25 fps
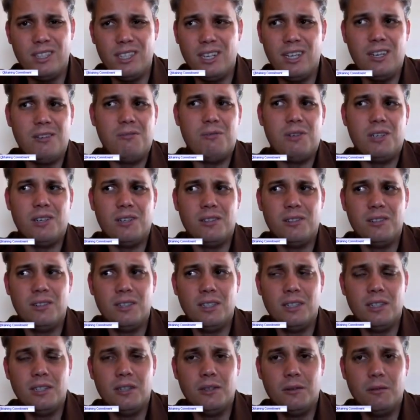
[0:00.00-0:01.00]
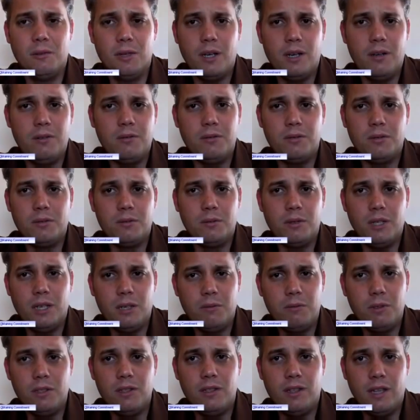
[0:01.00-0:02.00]
Now, well, we
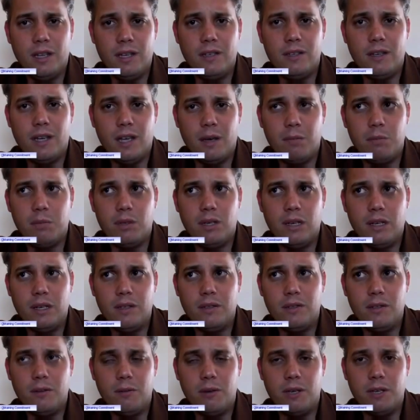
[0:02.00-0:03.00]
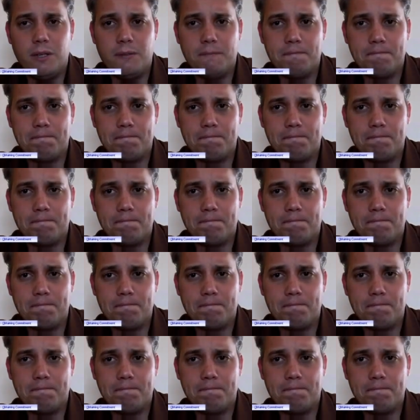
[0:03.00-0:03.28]
don't want that to happen now, do we?